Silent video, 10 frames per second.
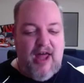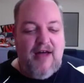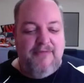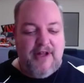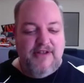
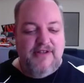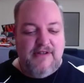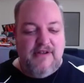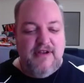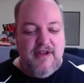off on
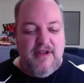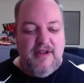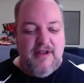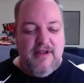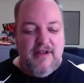
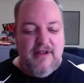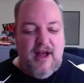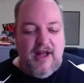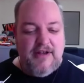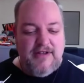
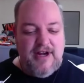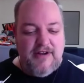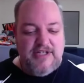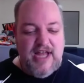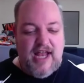on you
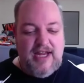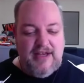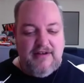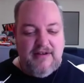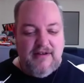know
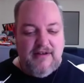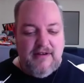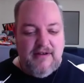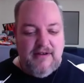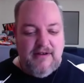selling
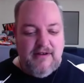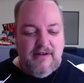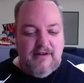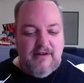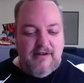
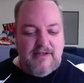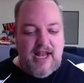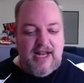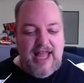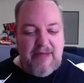
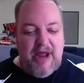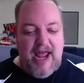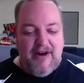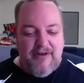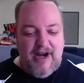selling well, that
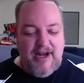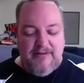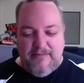pattern, right?